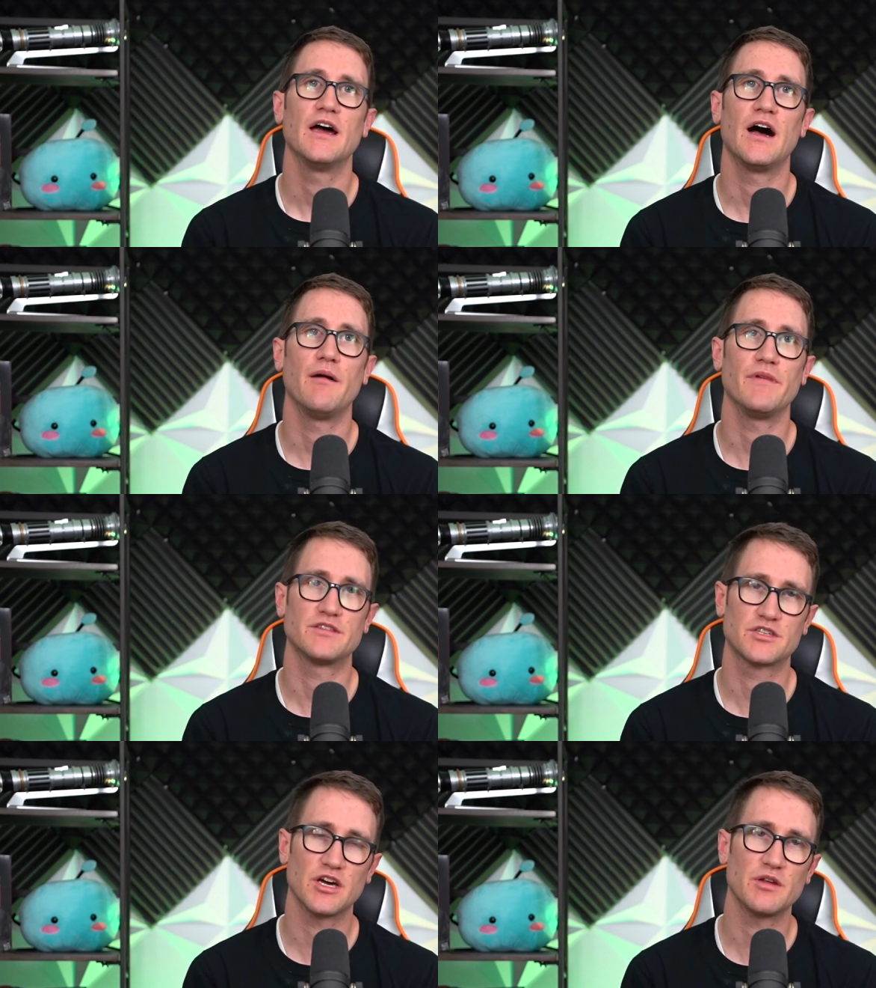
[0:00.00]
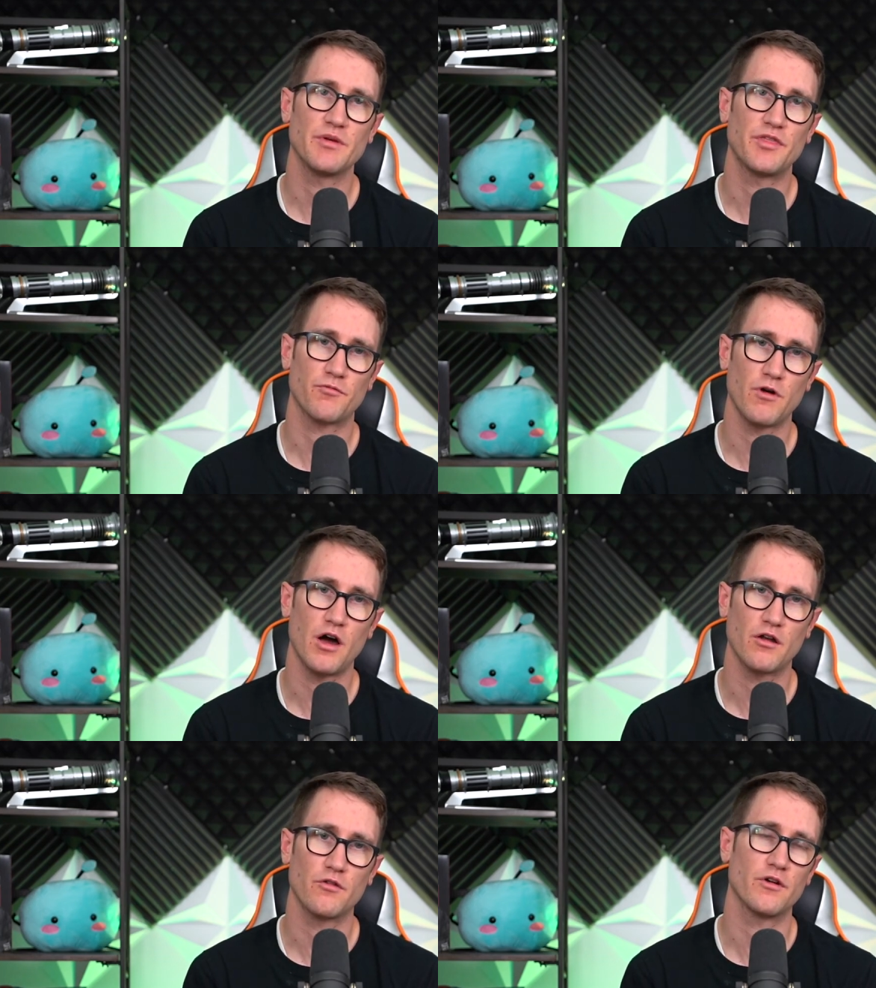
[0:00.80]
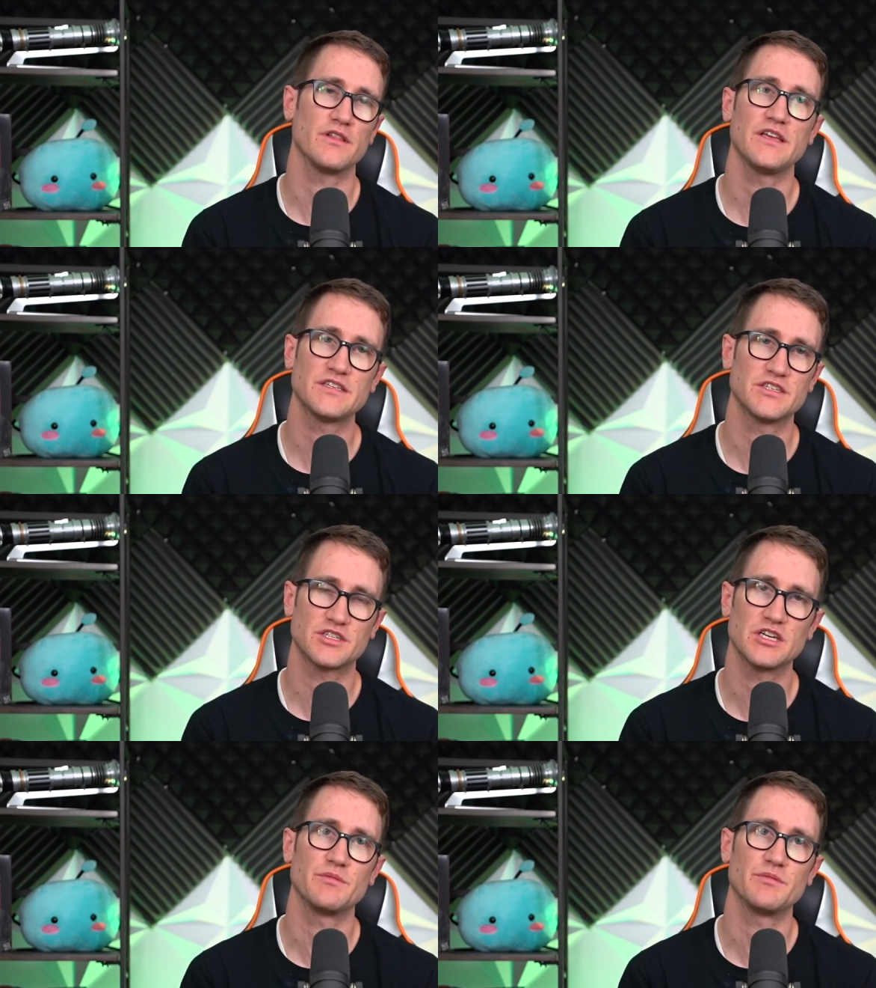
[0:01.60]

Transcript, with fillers: it's going to be throttled, or at least it's going